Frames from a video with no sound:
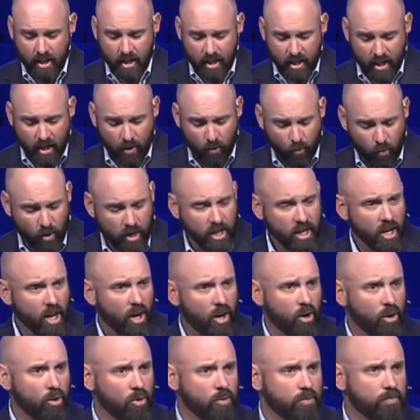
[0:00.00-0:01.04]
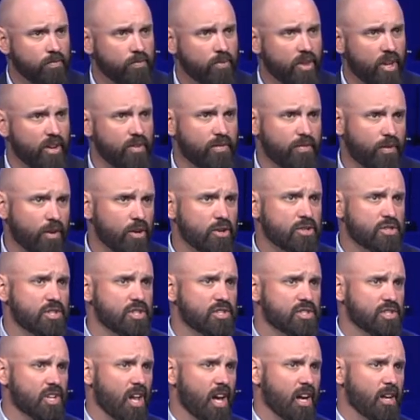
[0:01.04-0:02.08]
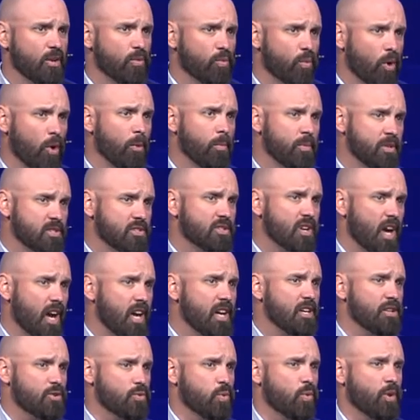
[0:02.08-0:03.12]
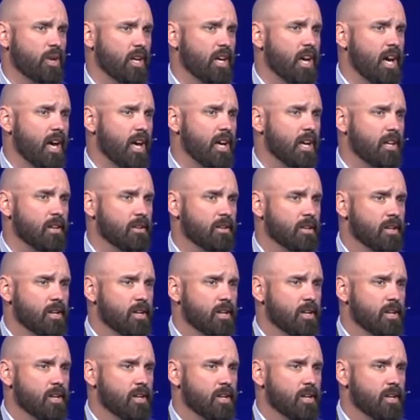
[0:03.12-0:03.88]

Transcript: Yet we know that verses like Romans 8:28